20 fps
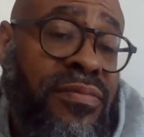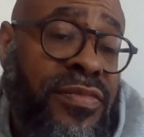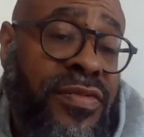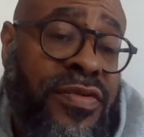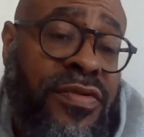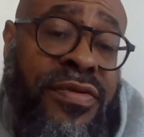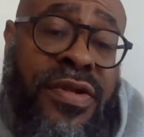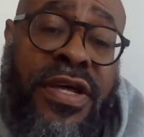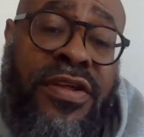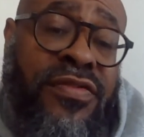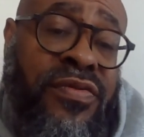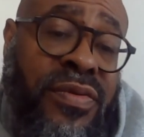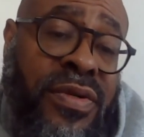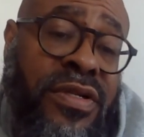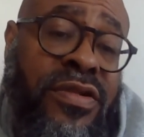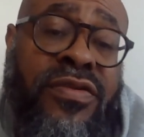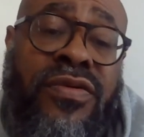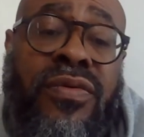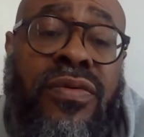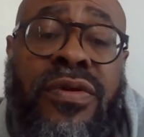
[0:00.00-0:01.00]
So that's what
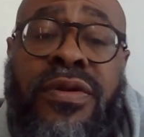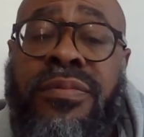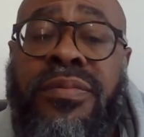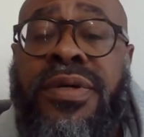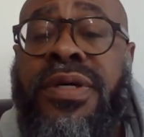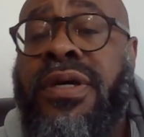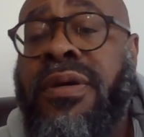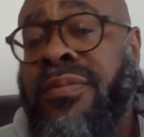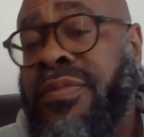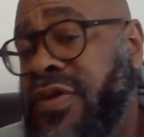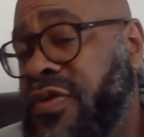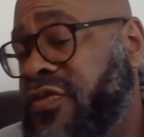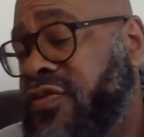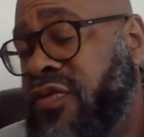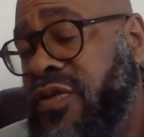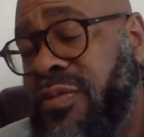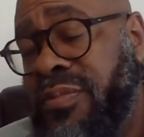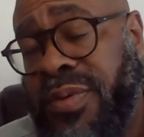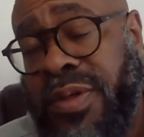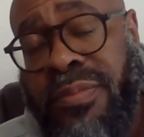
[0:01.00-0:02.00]
it's going to be. I'm just
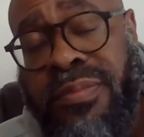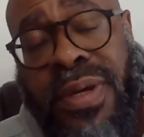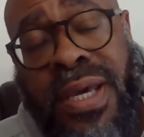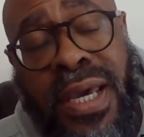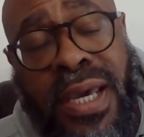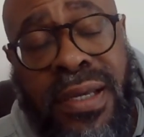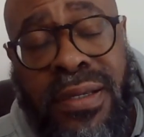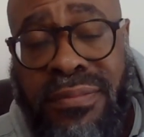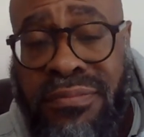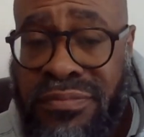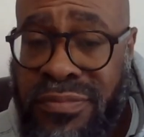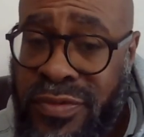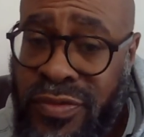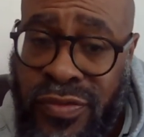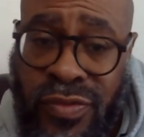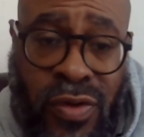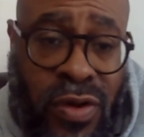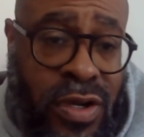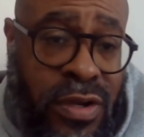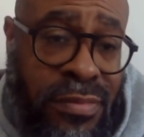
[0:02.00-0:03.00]
going to be back,
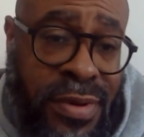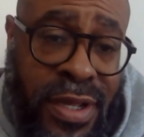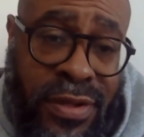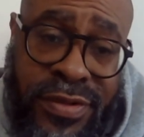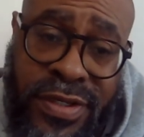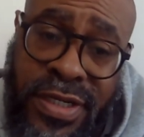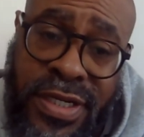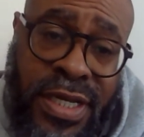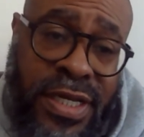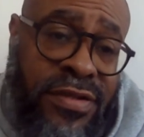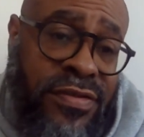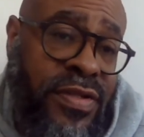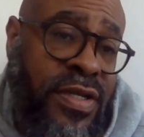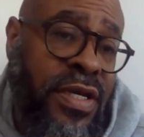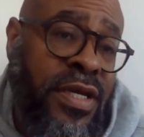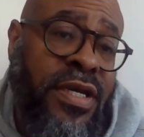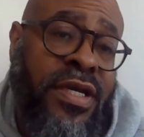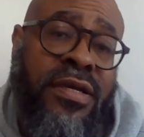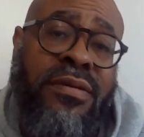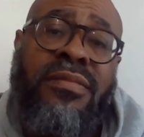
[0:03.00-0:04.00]
talk about tonight's
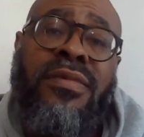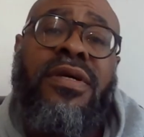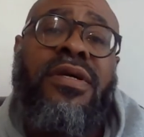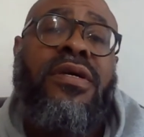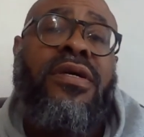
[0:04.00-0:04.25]
game,